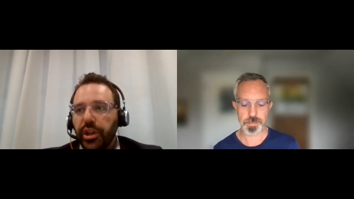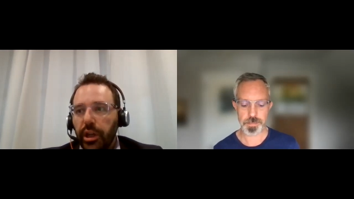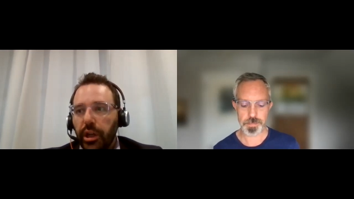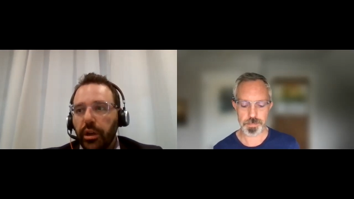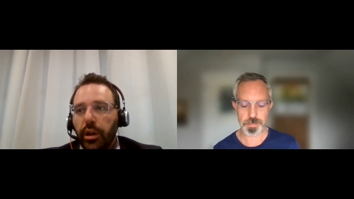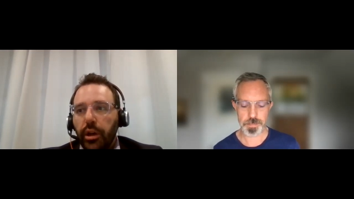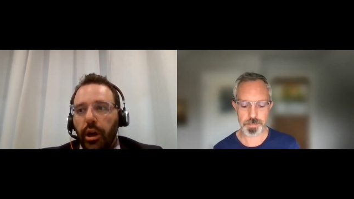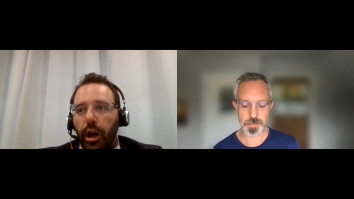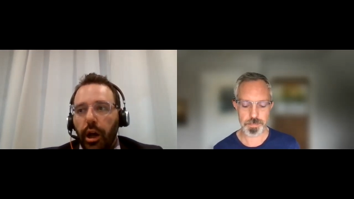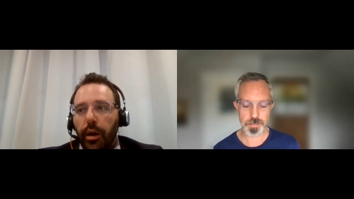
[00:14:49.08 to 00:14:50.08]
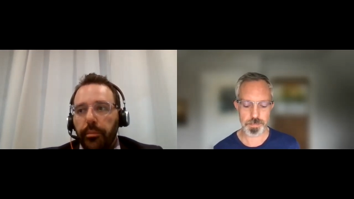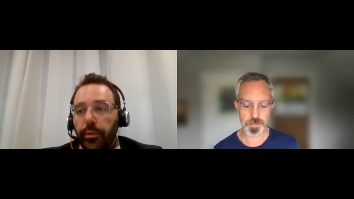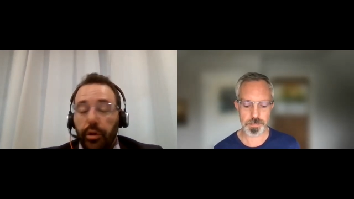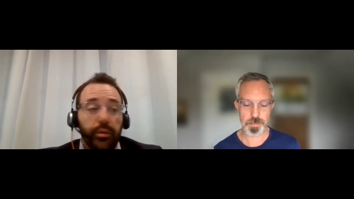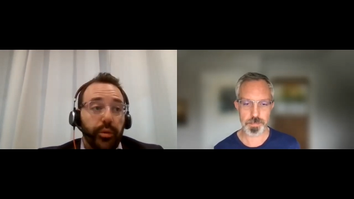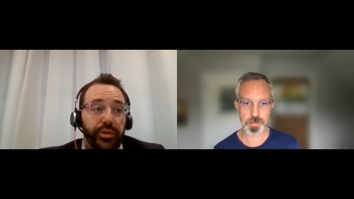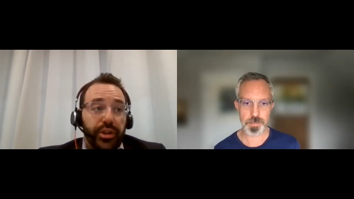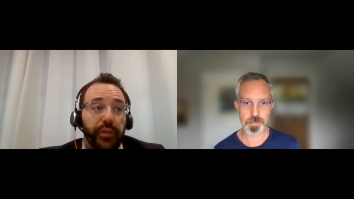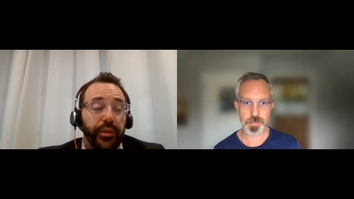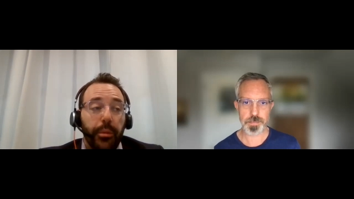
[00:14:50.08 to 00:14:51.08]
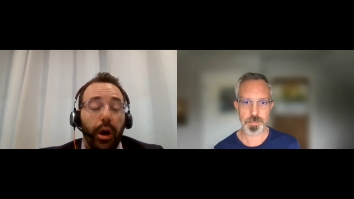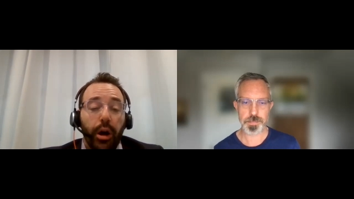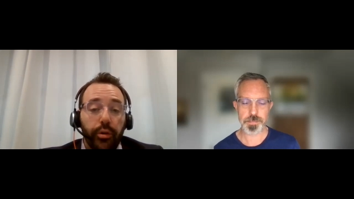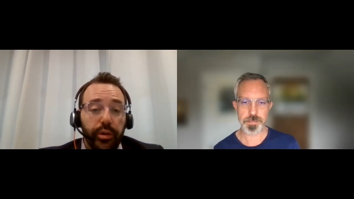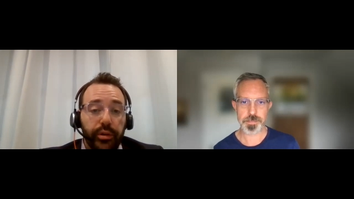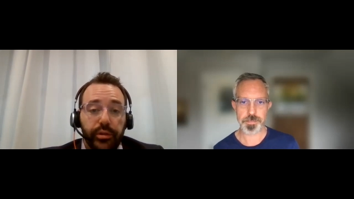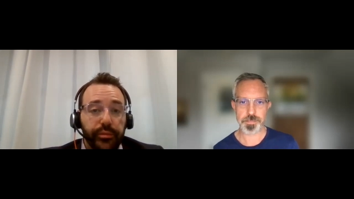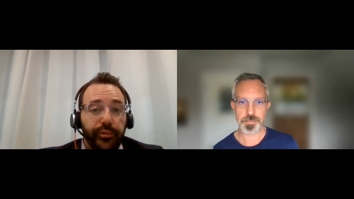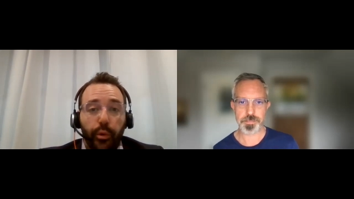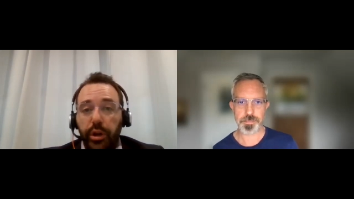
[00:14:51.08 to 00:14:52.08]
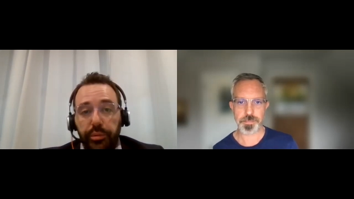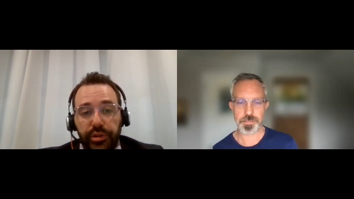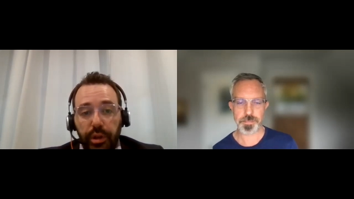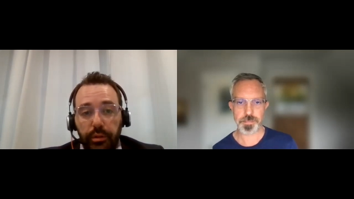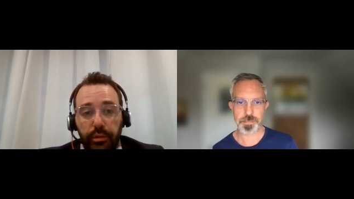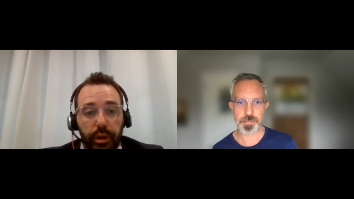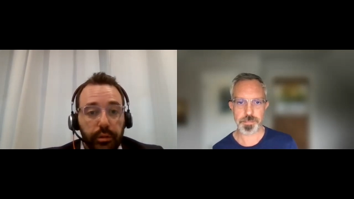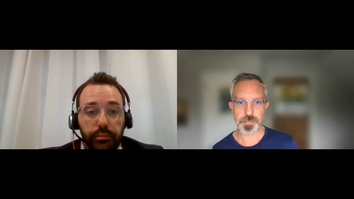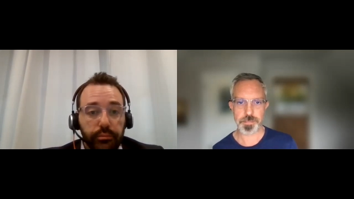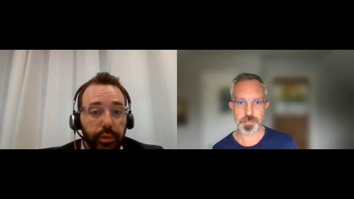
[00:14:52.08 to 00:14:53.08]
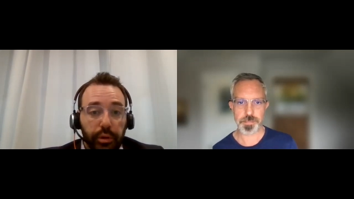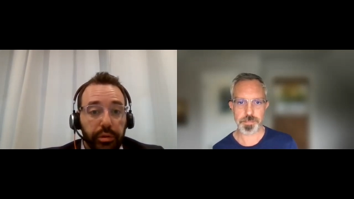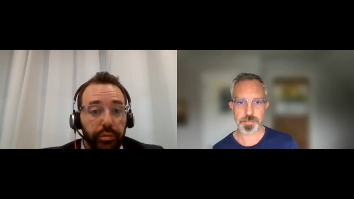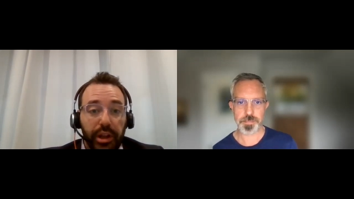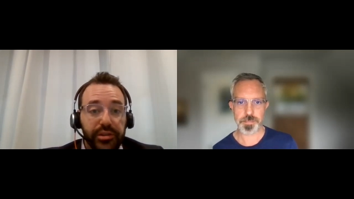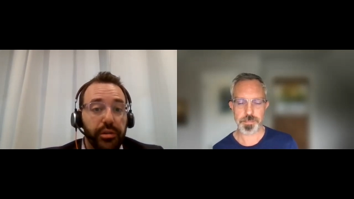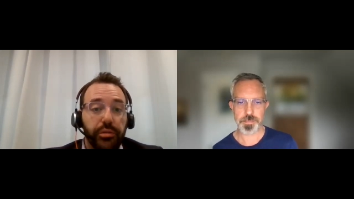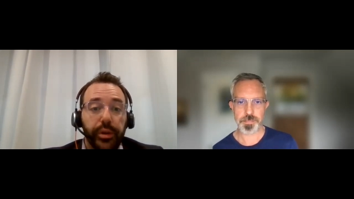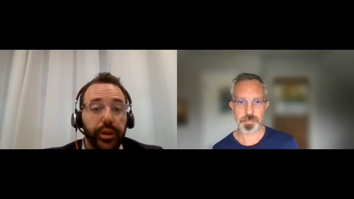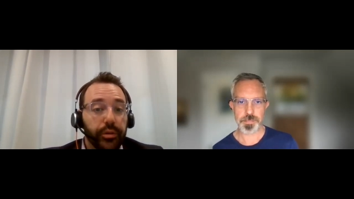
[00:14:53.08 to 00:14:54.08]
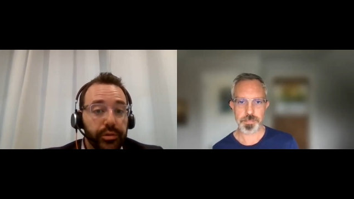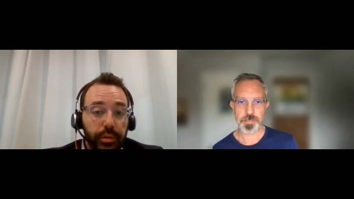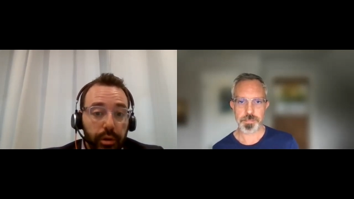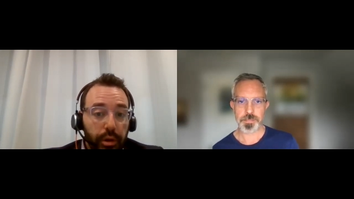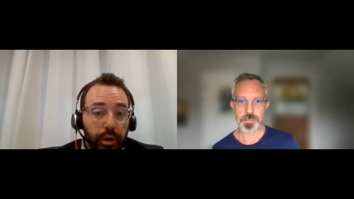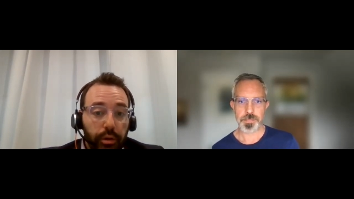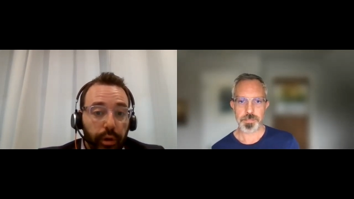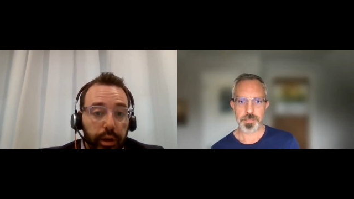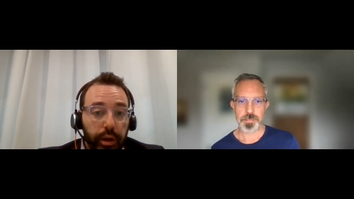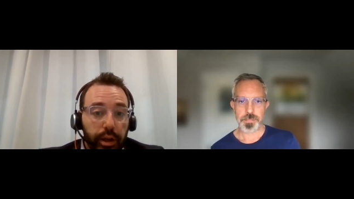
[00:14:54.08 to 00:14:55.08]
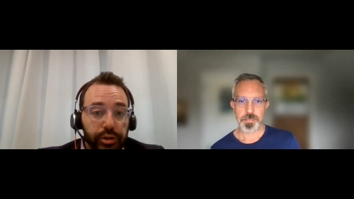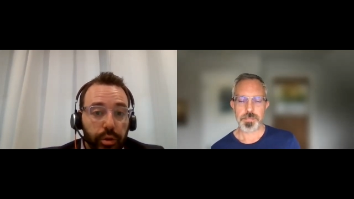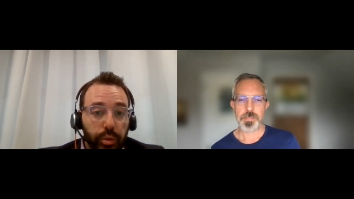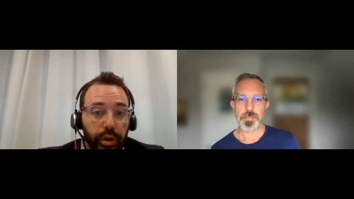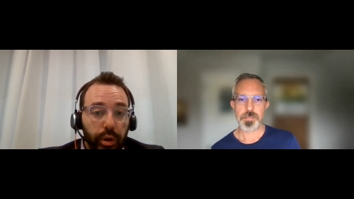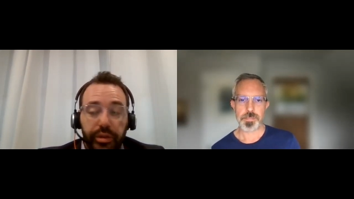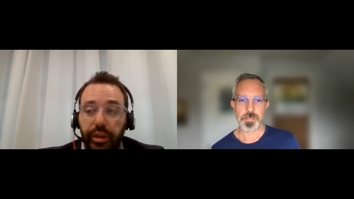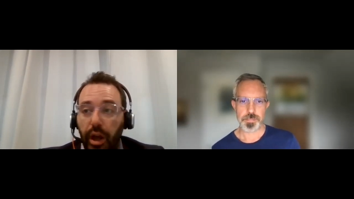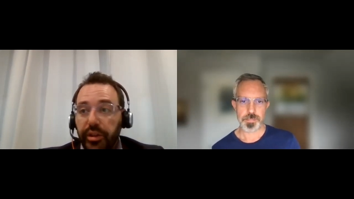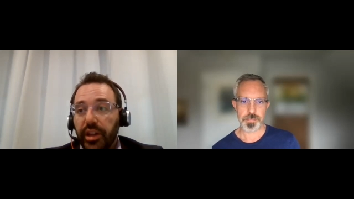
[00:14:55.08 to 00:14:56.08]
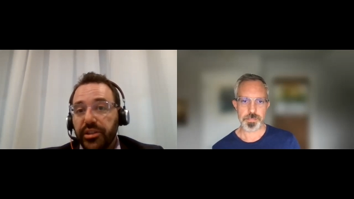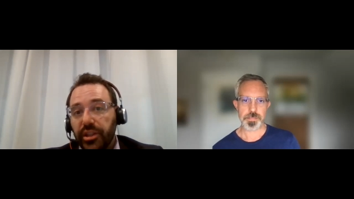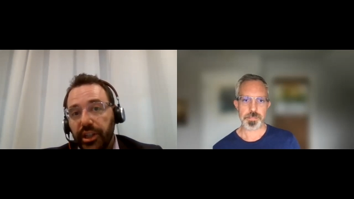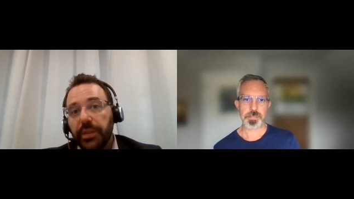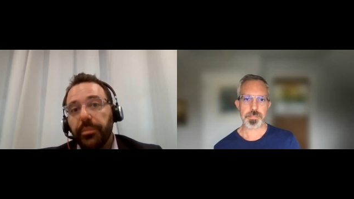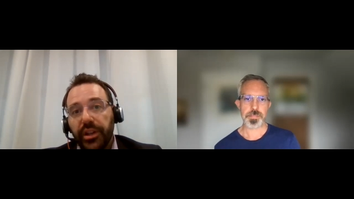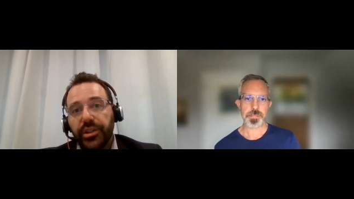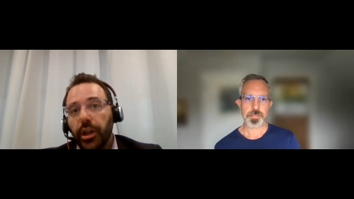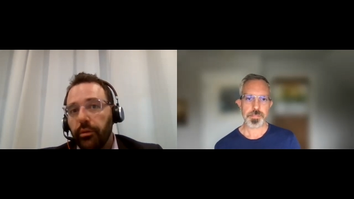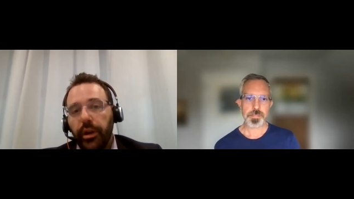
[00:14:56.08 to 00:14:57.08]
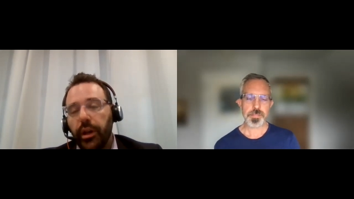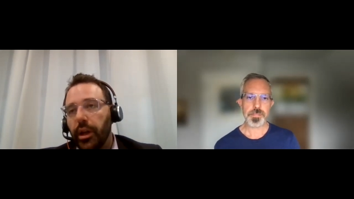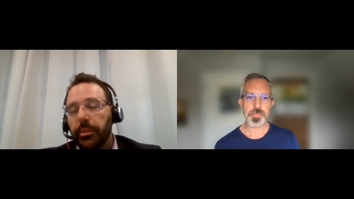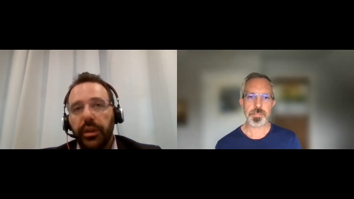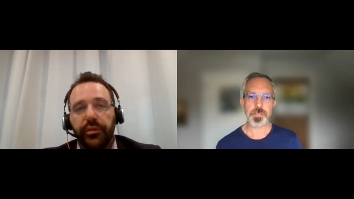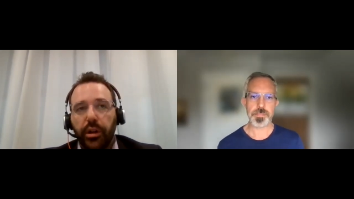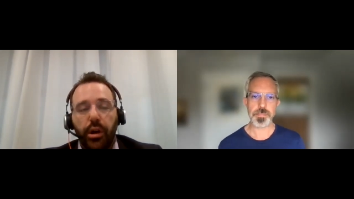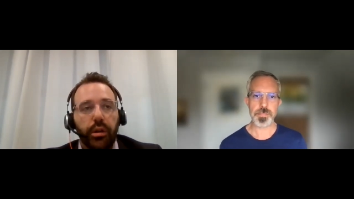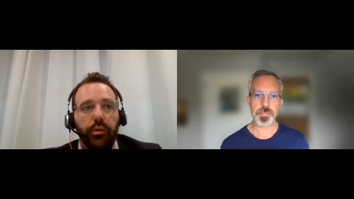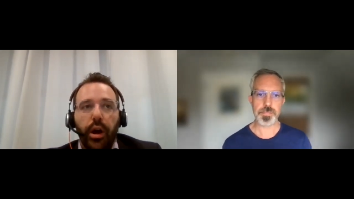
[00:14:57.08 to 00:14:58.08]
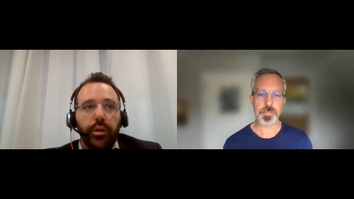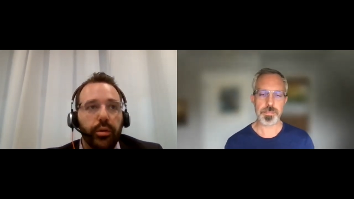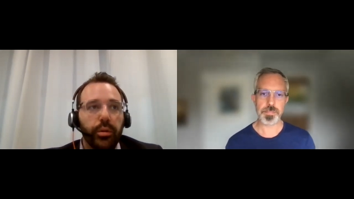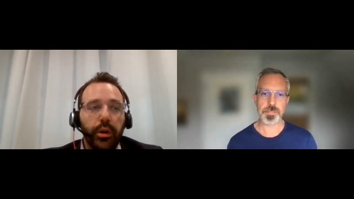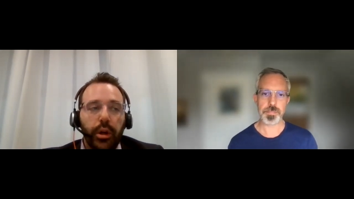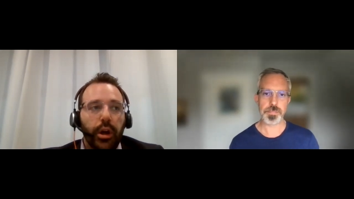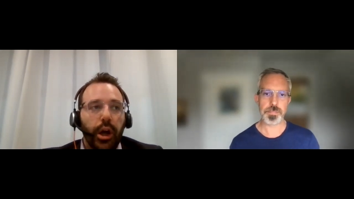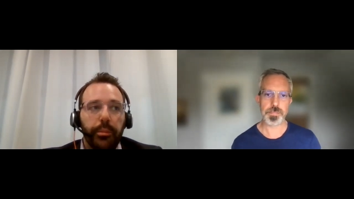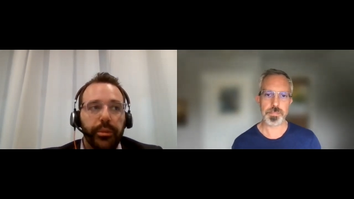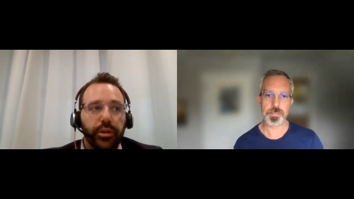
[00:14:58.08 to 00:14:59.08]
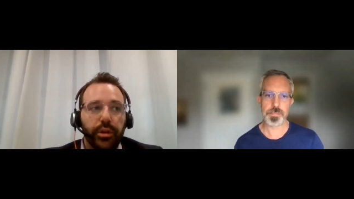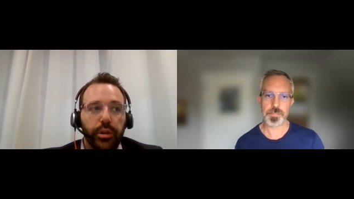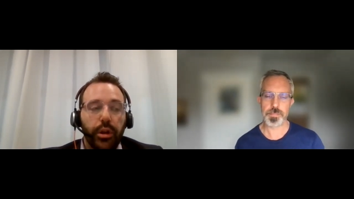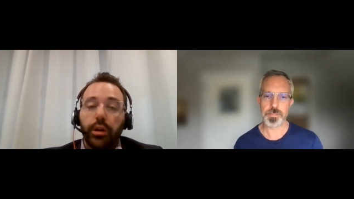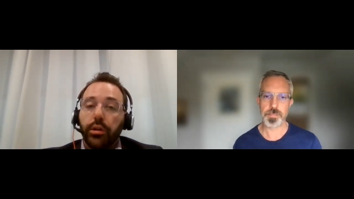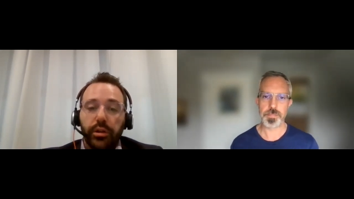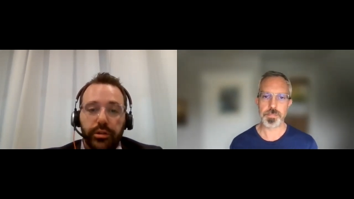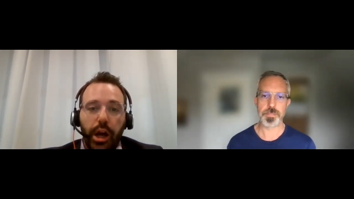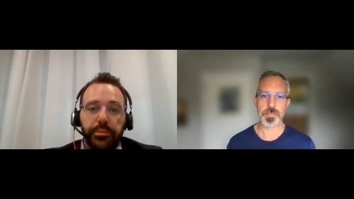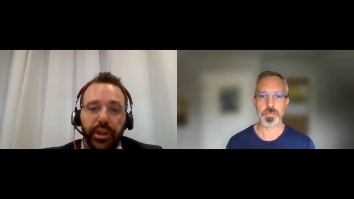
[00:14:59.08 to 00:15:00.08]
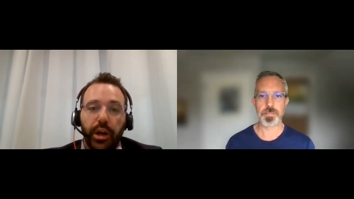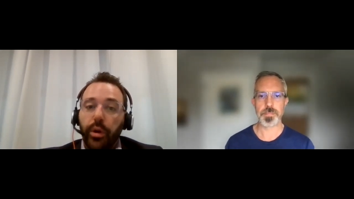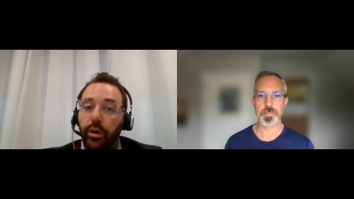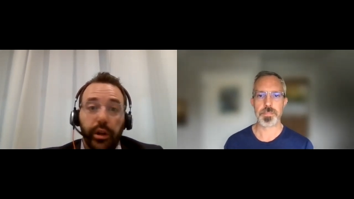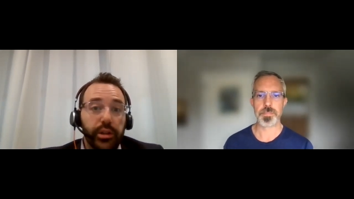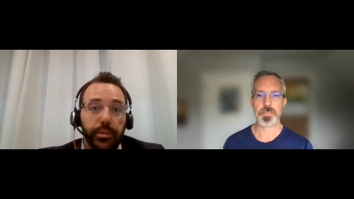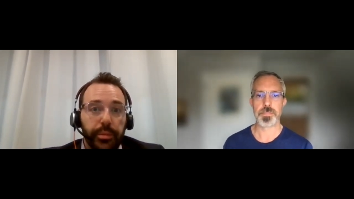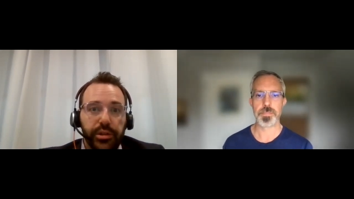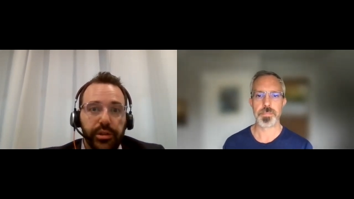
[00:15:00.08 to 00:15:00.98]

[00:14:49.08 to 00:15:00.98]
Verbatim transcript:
Speaker 1: seeing, um, you know, it's gone from one hundred to forty percent in you know, less than three years, right? And so, you know, I think I think that's going to keep accelerating. I mean, even in Colorado, um, it took a long, long time to get where it is, but it